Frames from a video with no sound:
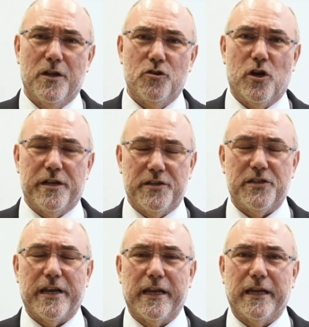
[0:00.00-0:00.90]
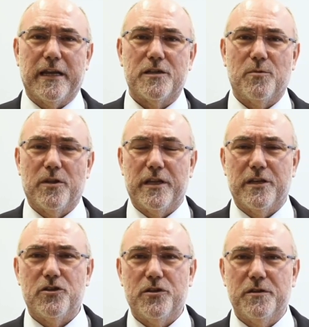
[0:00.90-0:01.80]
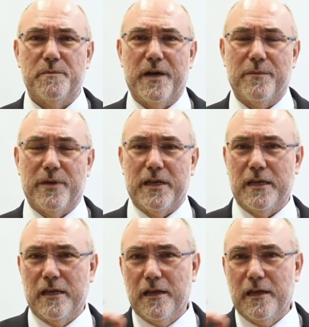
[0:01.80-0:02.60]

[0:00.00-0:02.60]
trying to second guess what the issues might be.